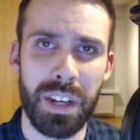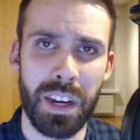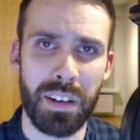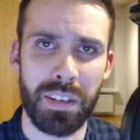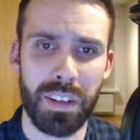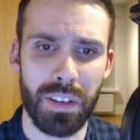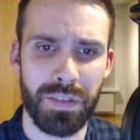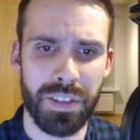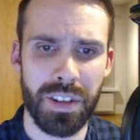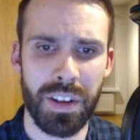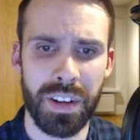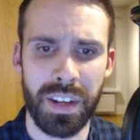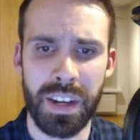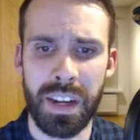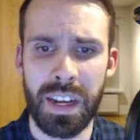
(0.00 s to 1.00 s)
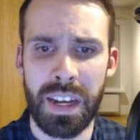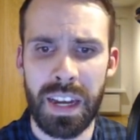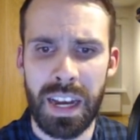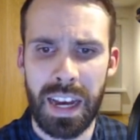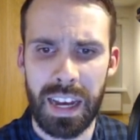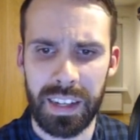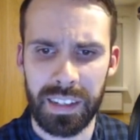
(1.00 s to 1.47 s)
area of study,
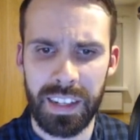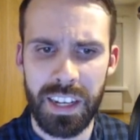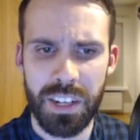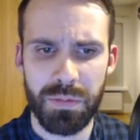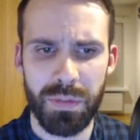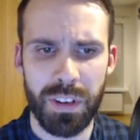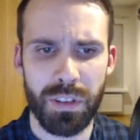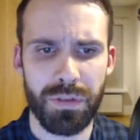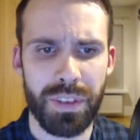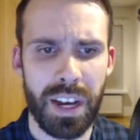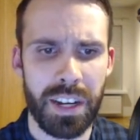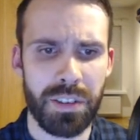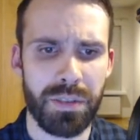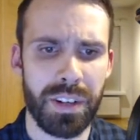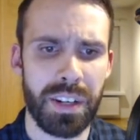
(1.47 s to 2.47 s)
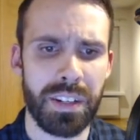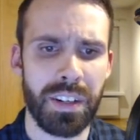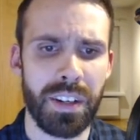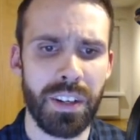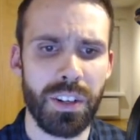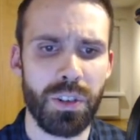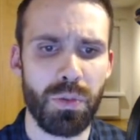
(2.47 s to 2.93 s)
at least when you factor
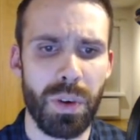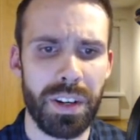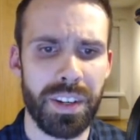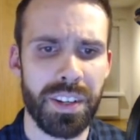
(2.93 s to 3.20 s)
in to what